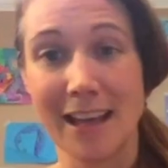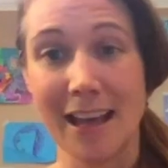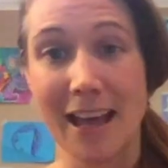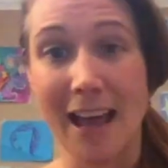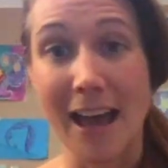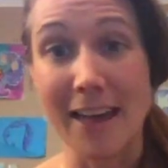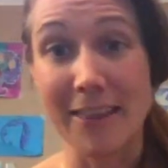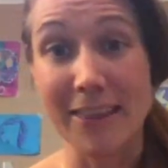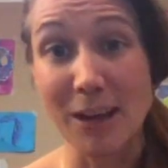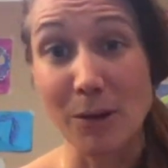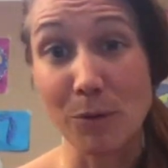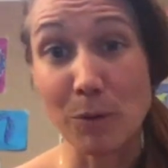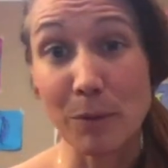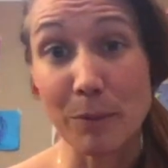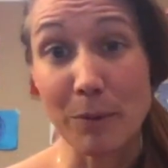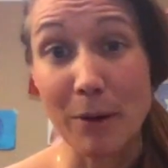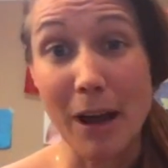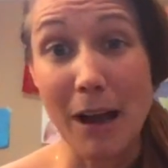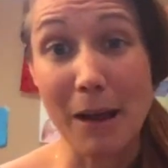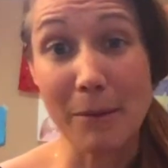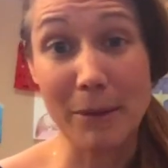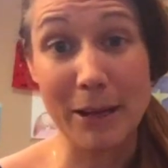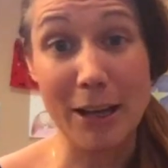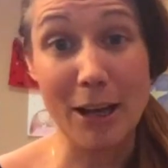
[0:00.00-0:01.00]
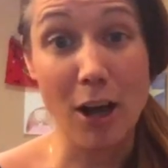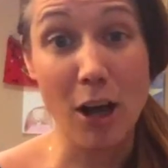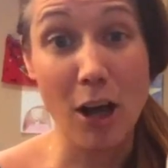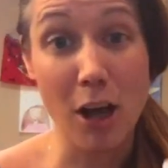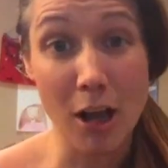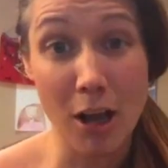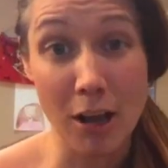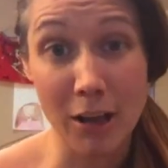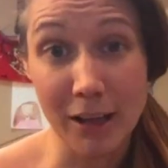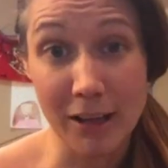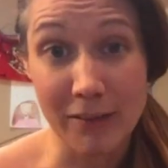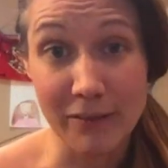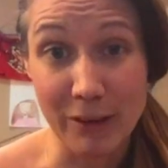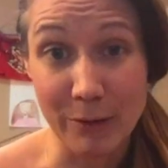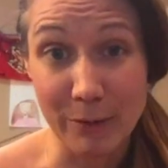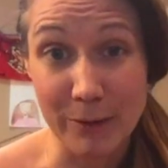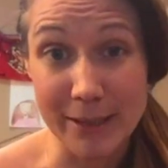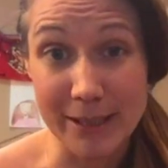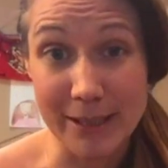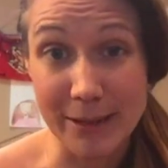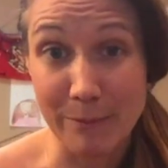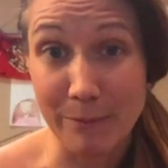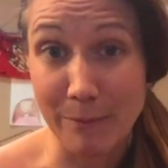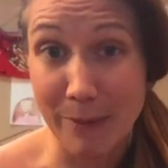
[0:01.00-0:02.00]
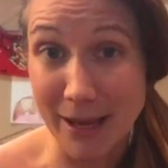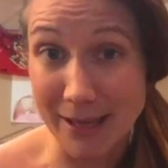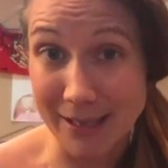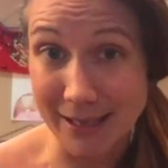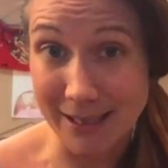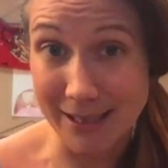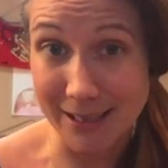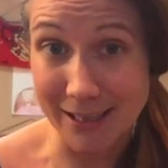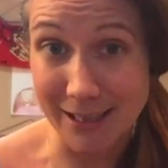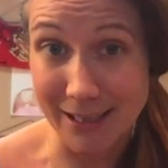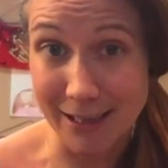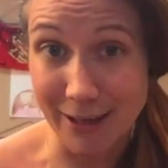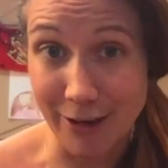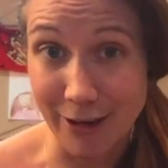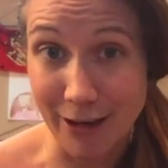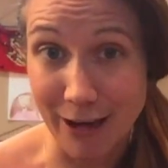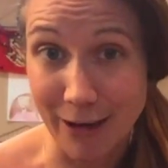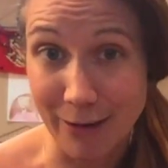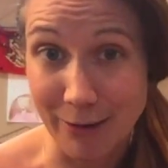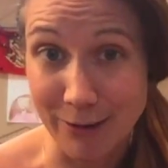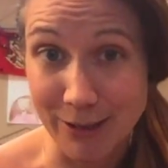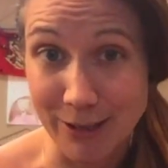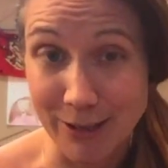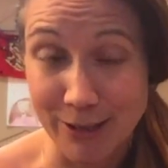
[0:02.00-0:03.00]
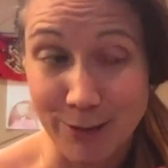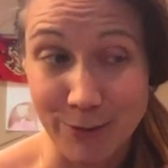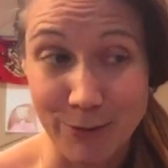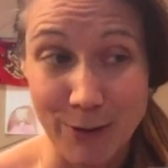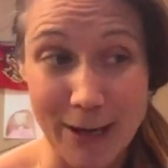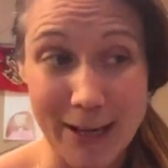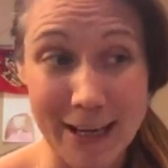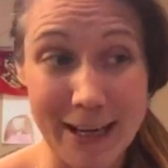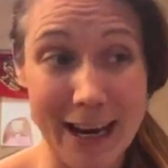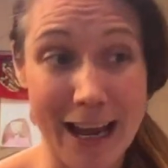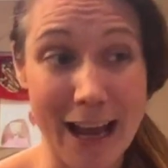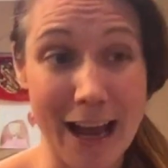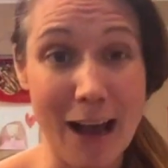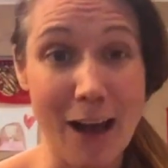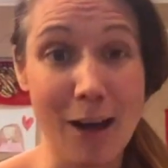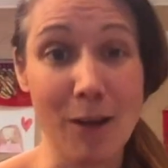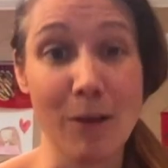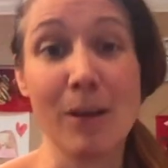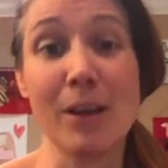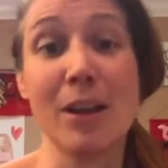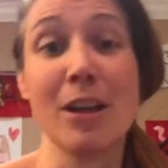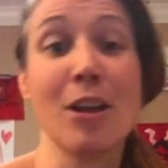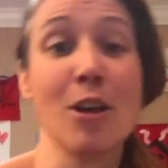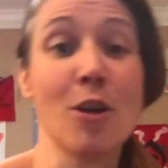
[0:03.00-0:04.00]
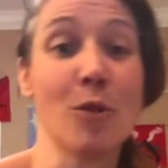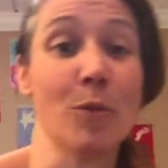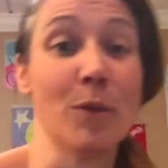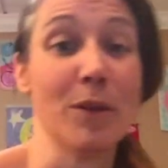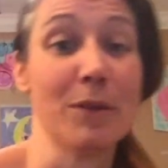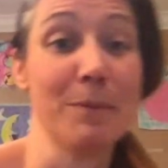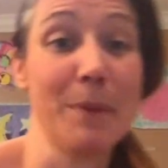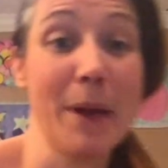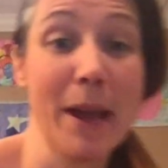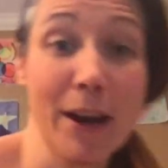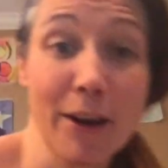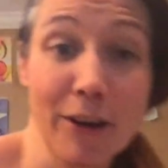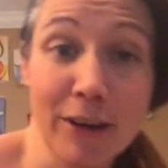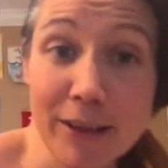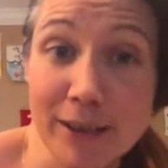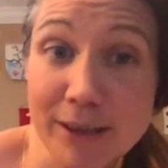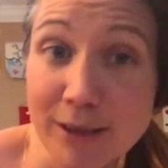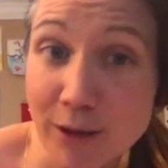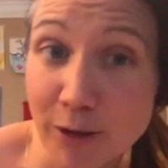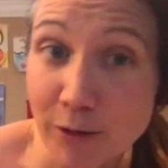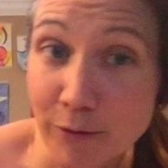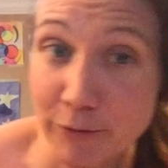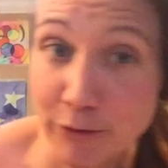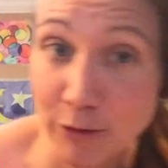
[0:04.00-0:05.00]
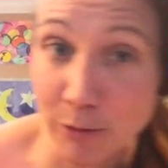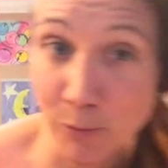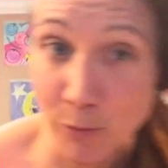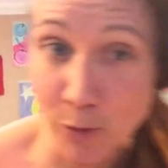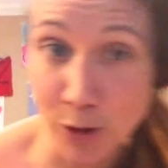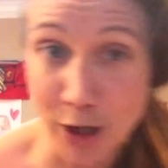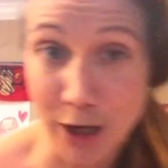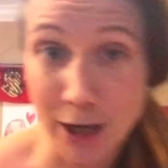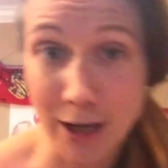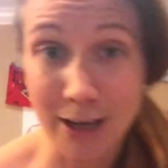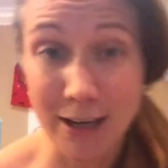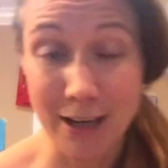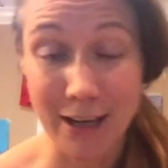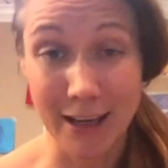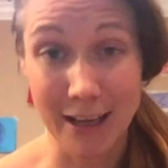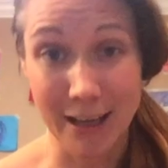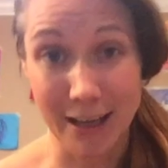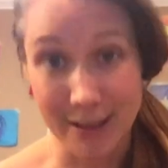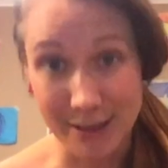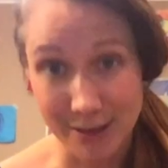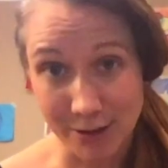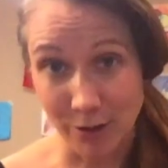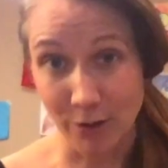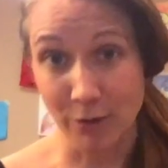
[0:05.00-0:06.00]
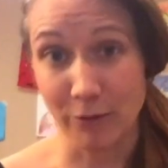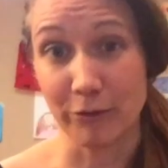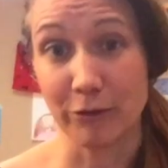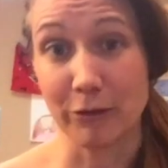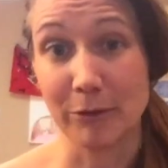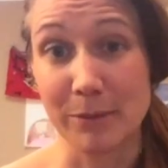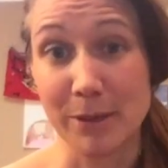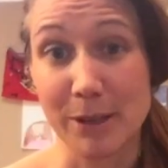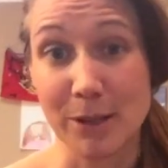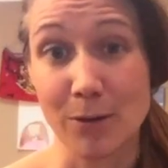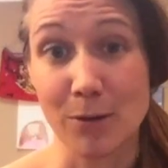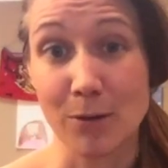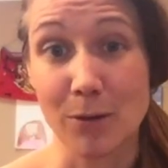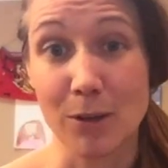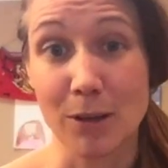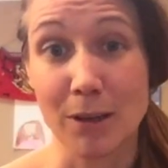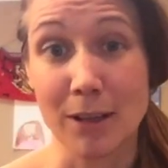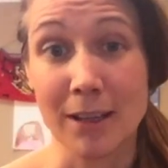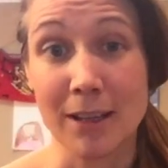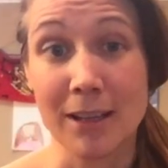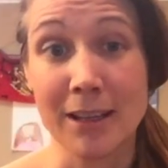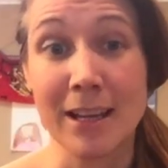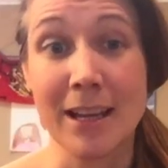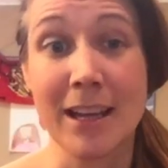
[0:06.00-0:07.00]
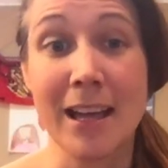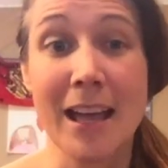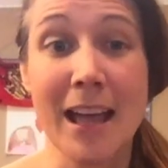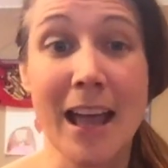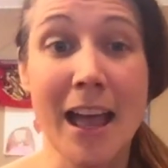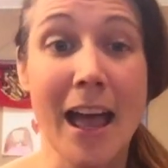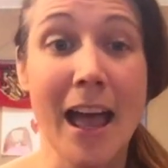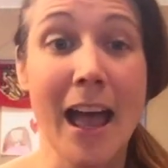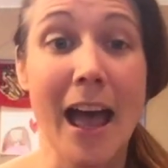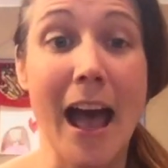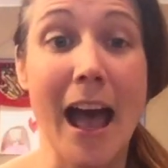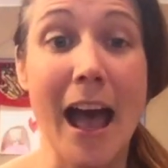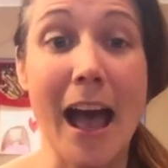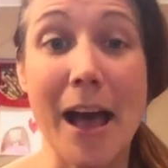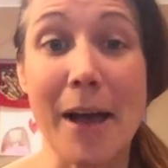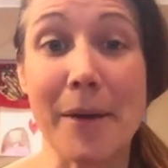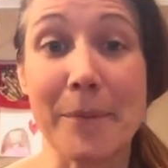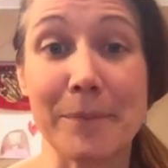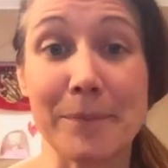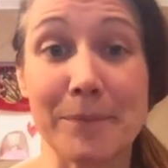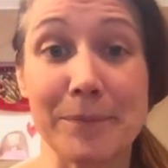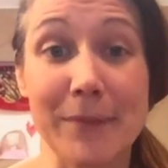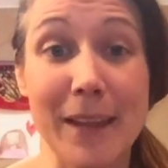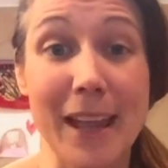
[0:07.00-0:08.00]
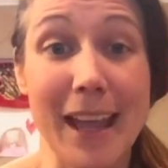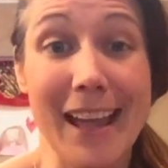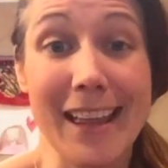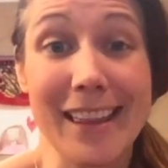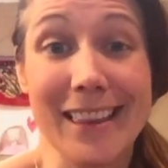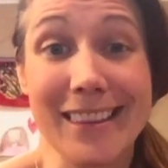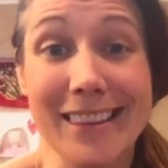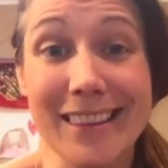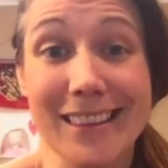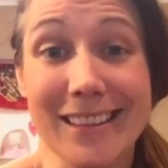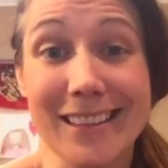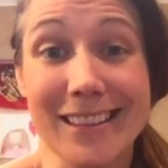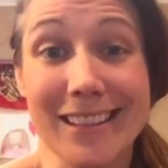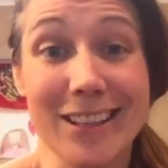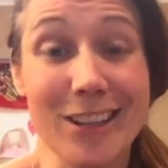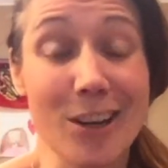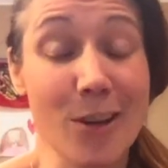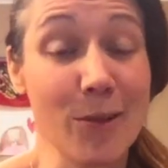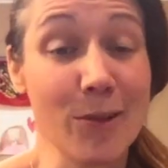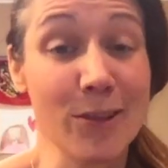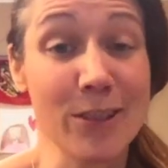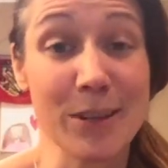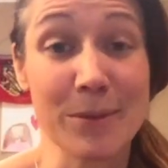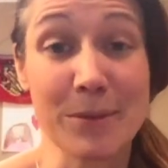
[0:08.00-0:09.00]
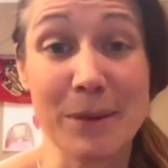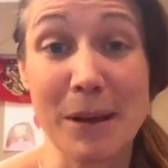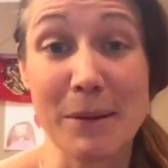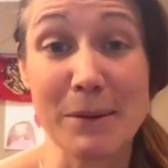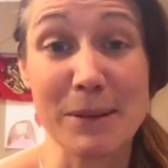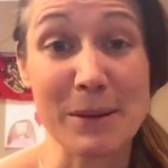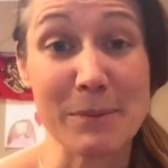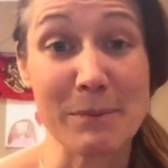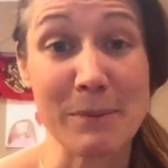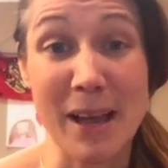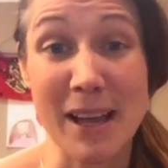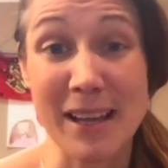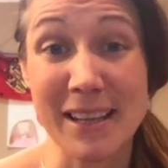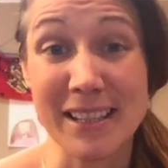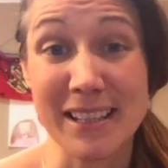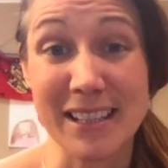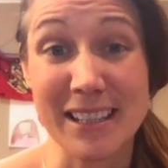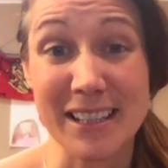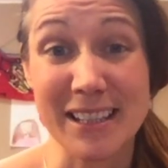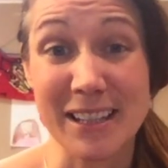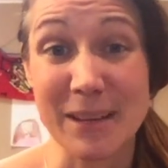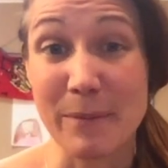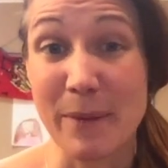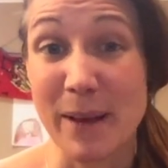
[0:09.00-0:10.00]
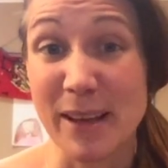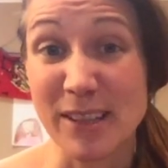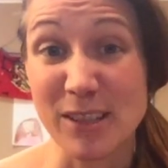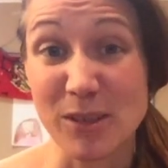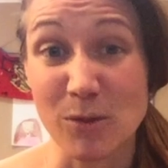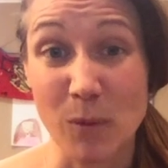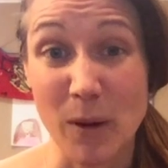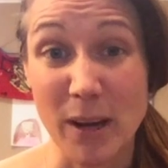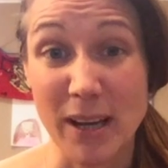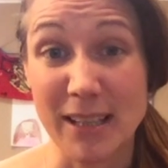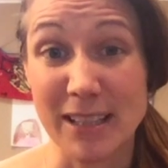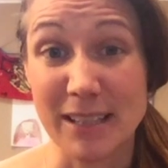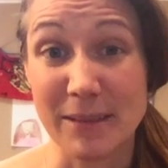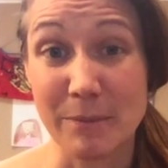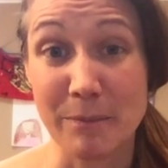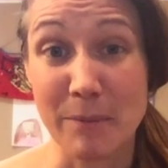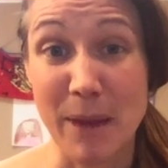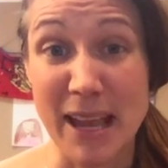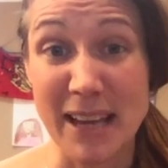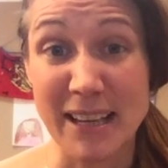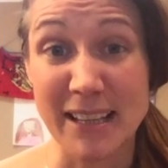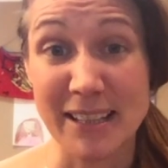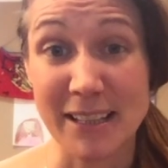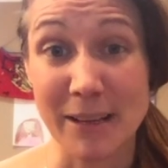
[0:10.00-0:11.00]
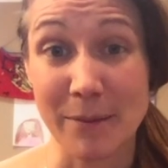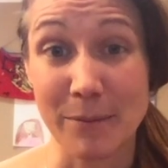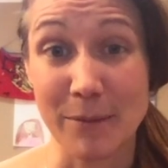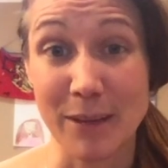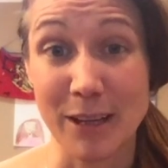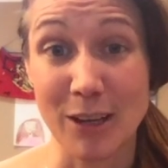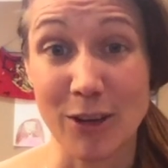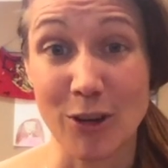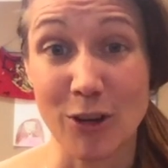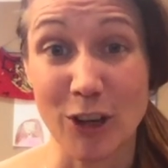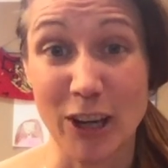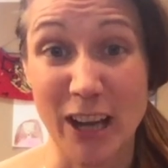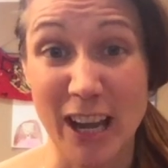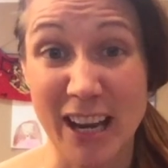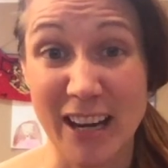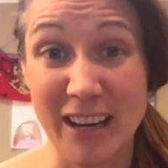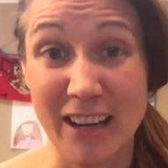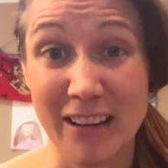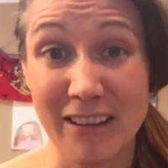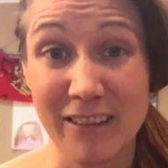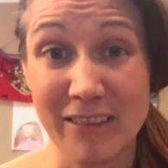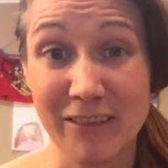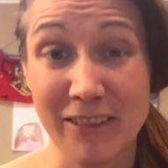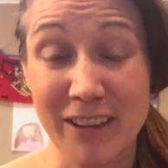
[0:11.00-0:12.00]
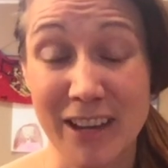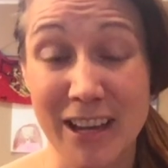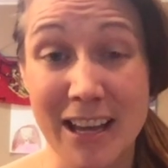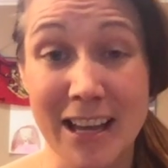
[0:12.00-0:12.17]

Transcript: I think we're probably all living with some messes in our houses right now, with parents home from work and kids home from school. And you know, sometimes a mess is the best way to make something creative.